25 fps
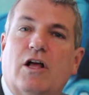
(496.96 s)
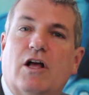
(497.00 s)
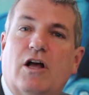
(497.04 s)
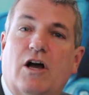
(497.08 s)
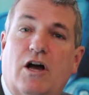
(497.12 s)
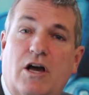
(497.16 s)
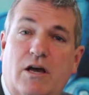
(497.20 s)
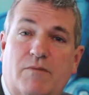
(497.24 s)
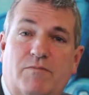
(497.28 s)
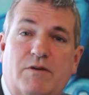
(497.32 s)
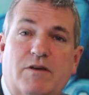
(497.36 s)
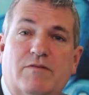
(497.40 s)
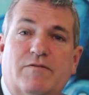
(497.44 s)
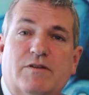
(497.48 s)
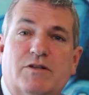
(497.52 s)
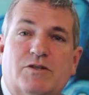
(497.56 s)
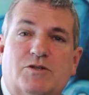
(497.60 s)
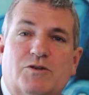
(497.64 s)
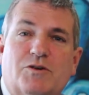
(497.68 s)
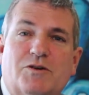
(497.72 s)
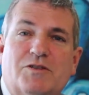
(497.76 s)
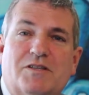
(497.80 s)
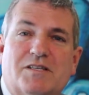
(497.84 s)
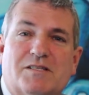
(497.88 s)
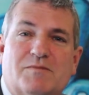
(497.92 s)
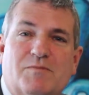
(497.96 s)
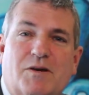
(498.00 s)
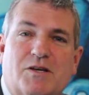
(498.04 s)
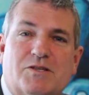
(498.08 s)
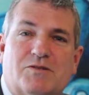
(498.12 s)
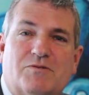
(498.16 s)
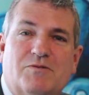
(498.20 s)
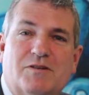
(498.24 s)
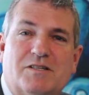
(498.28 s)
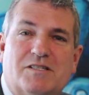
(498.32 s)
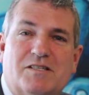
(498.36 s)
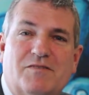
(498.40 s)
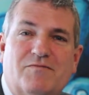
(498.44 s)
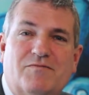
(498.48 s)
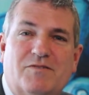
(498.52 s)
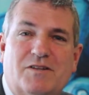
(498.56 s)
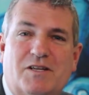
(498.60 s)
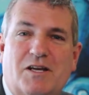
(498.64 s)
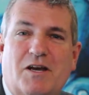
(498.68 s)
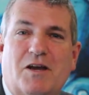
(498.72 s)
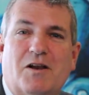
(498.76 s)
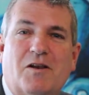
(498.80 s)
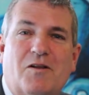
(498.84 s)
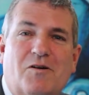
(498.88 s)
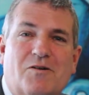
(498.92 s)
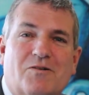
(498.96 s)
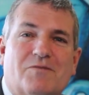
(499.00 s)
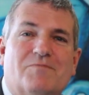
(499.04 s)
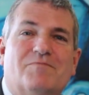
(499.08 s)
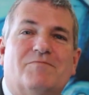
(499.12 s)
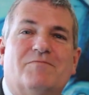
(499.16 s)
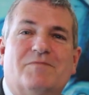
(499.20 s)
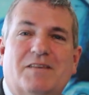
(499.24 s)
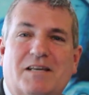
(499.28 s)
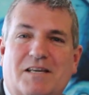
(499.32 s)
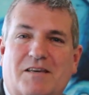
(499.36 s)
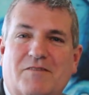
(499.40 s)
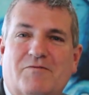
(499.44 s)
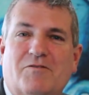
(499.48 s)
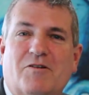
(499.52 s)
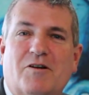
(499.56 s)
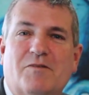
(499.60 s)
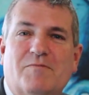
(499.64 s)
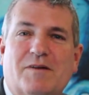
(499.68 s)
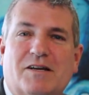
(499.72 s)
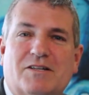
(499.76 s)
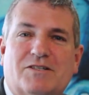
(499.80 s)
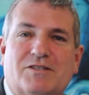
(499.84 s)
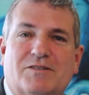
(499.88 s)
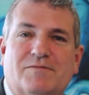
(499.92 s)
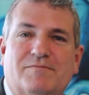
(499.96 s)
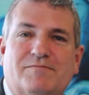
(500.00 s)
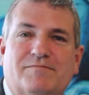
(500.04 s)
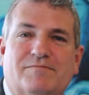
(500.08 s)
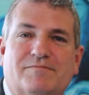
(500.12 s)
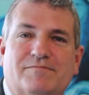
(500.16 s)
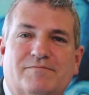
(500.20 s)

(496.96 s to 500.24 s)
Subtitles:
I hope you've enjoyed this most recent video log. Thank you very much.